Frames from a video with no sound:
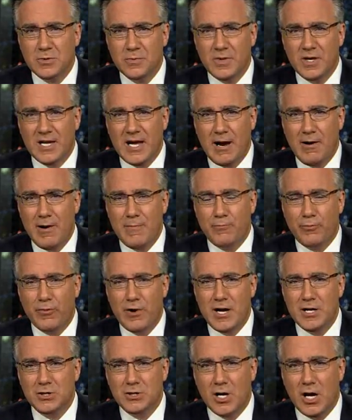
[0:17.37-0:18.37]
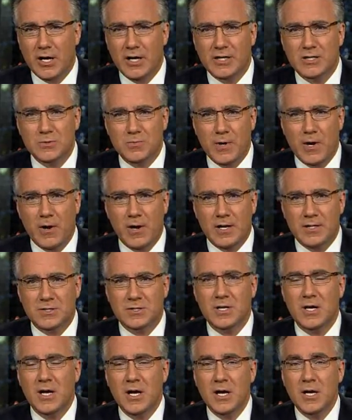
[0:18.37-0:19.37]
the Carrie Prejean experience.
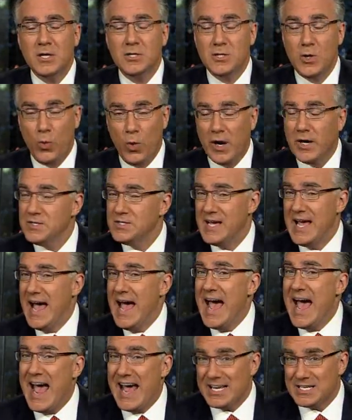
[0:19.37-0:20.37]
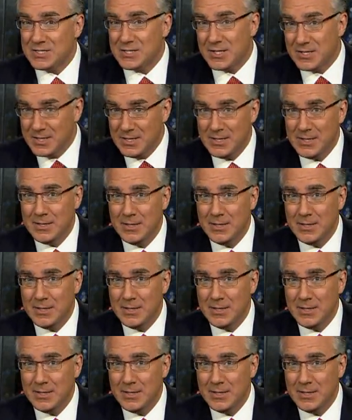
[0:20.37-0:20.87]
She was asked.